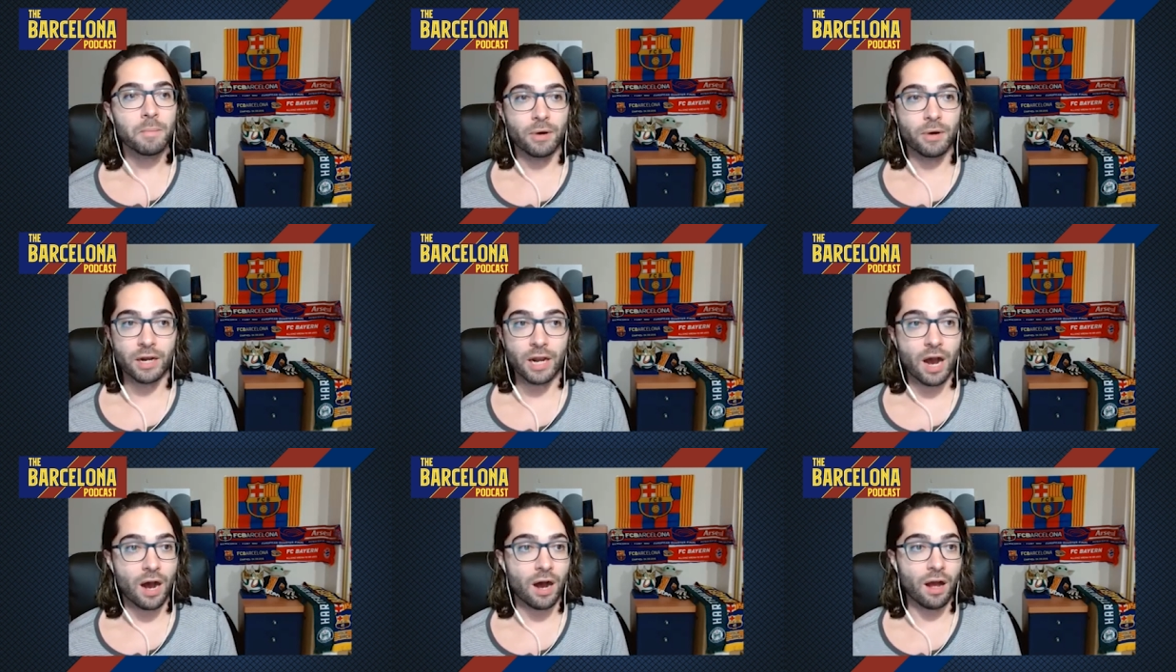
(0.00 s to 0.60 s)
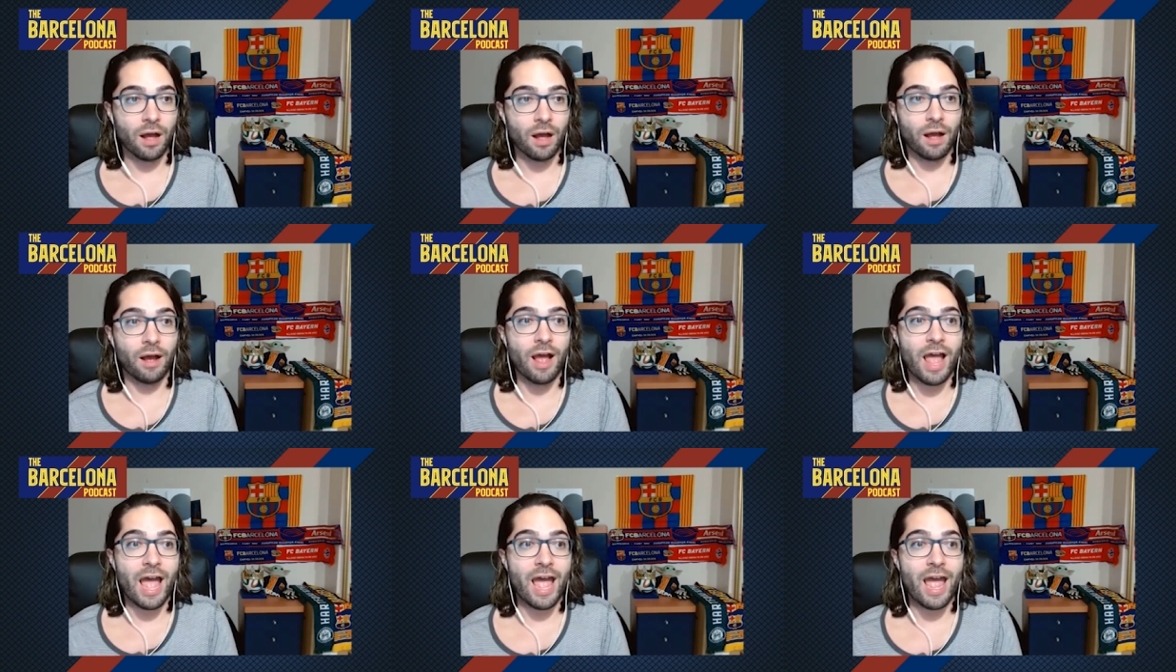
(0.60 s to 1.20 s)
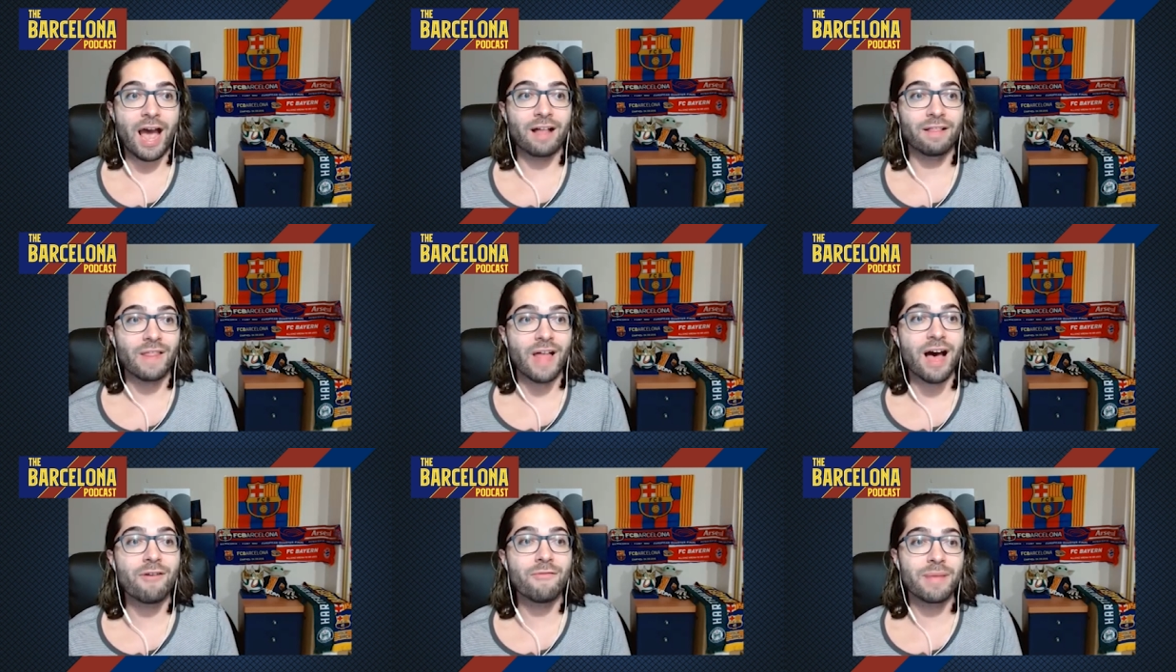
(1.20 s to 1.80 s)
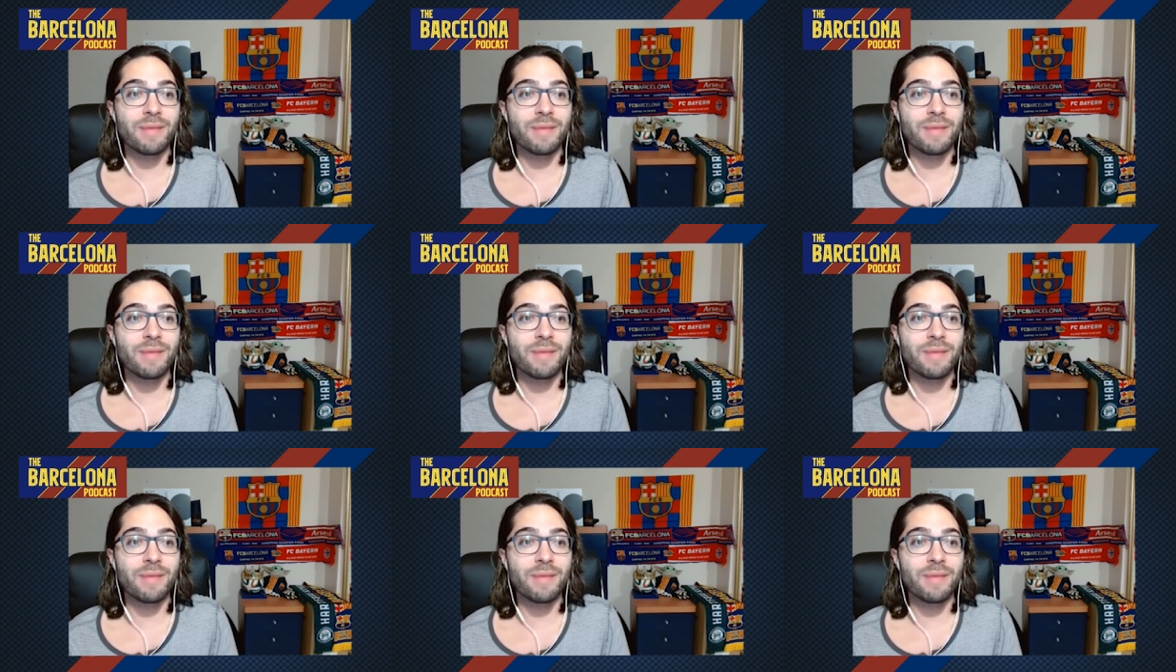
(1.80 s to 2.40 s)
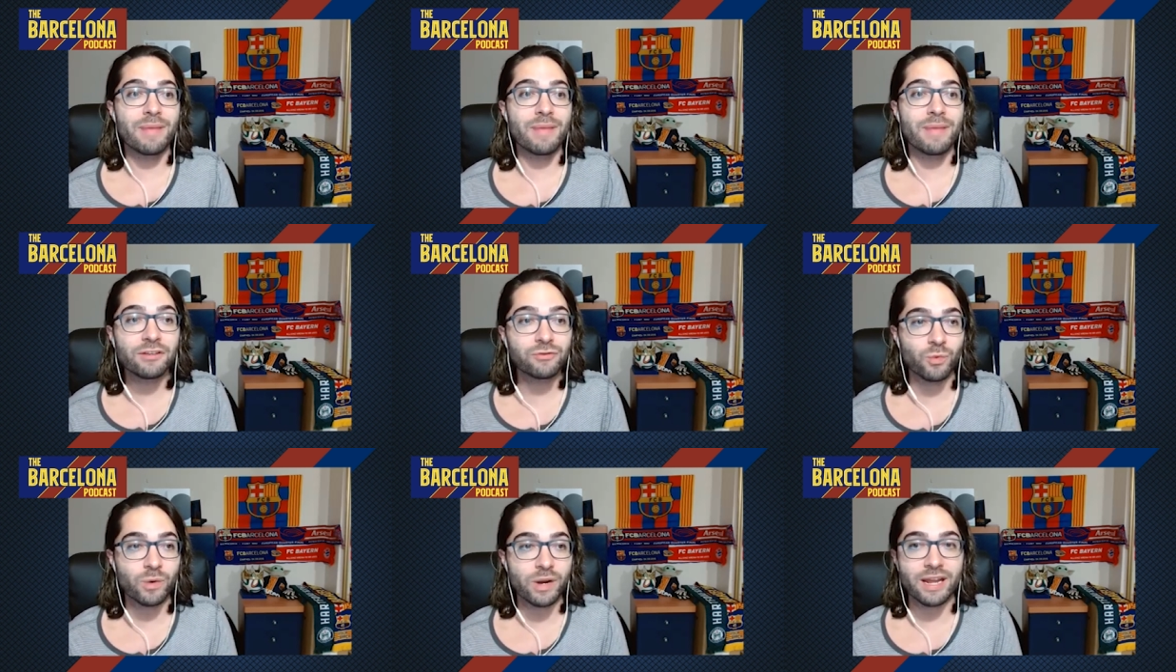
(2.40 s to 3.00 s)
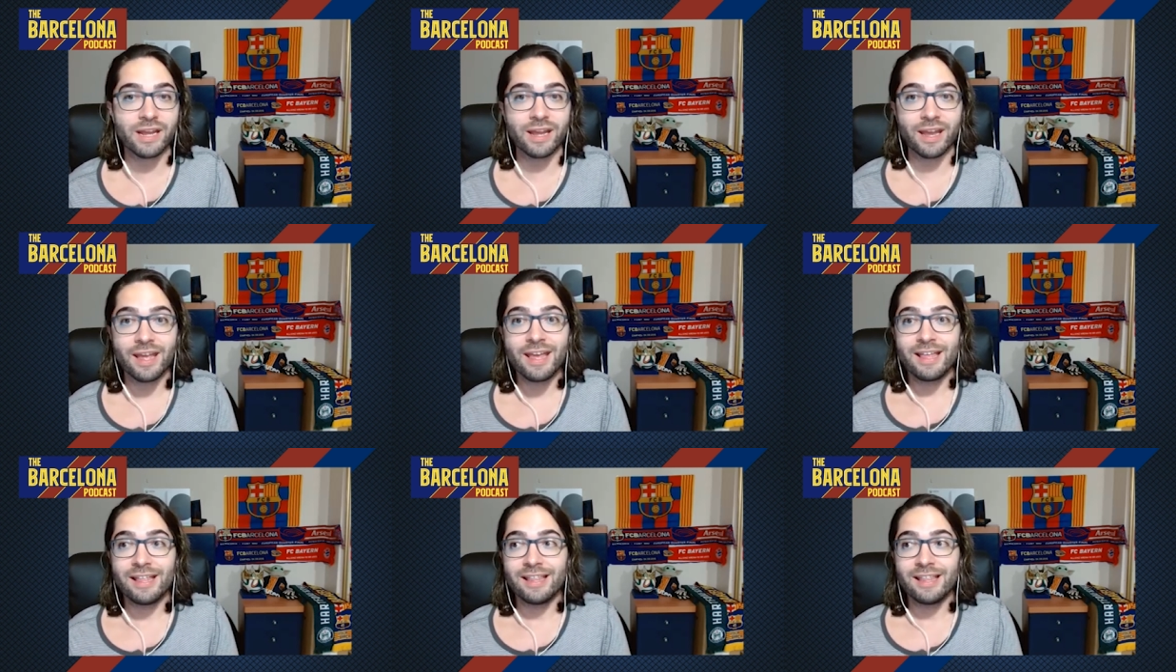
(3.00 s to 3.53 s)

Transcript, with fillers: But allow me after this week